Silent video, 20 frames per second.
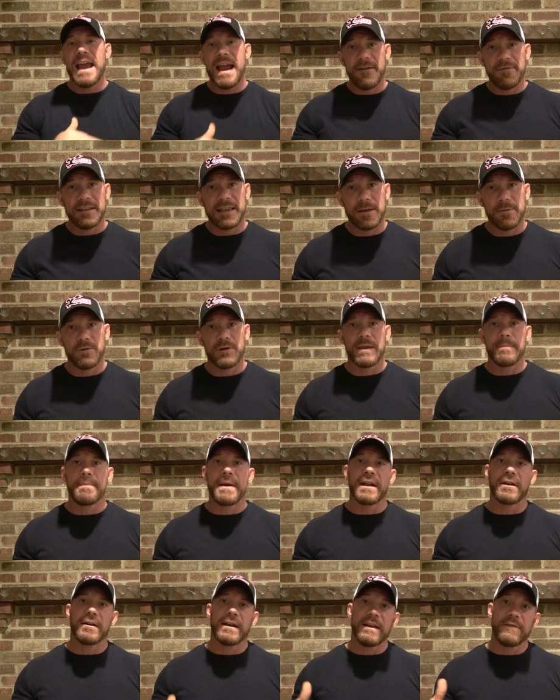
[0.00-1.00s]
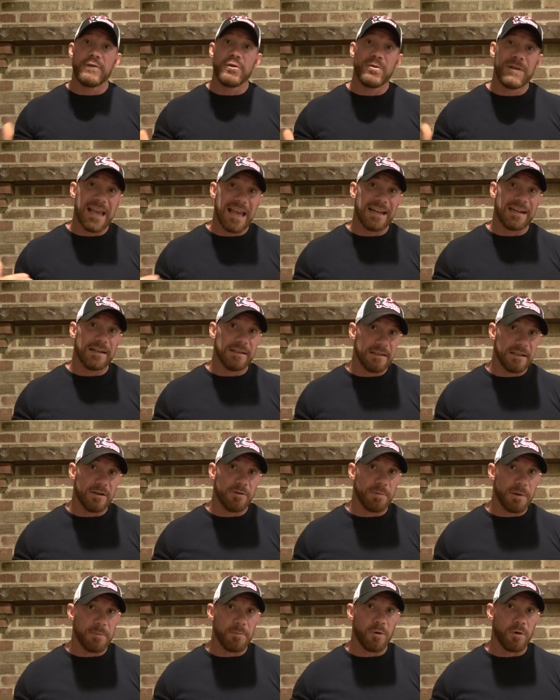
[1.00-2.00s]
Everything will get better if you get a
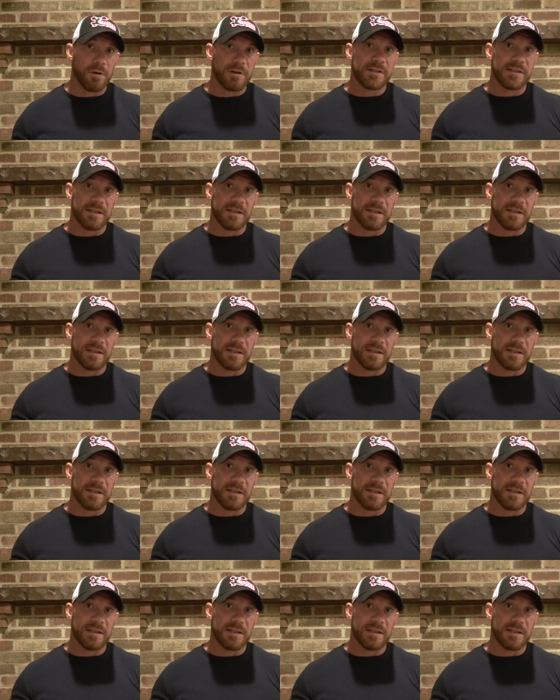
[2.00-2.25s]
little bit more